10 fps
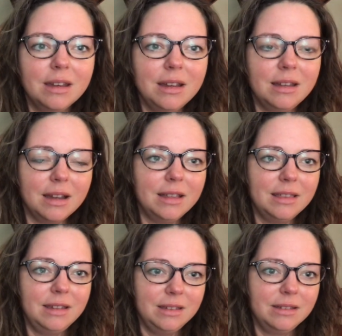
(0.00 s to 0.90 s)
I
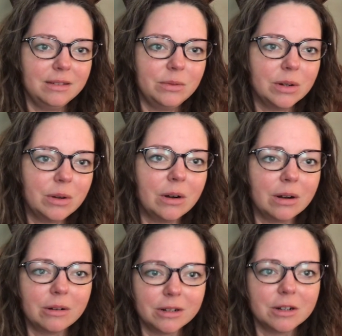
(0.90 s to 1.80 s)
think we're
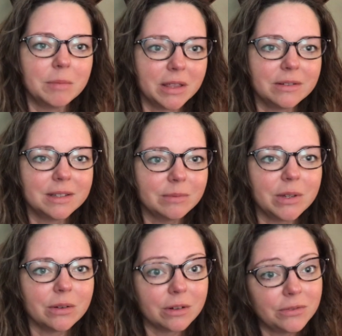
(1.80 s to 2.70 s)
harder on our mothers than
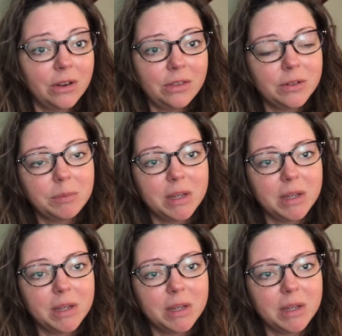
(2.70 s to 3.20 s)
we are our fathers,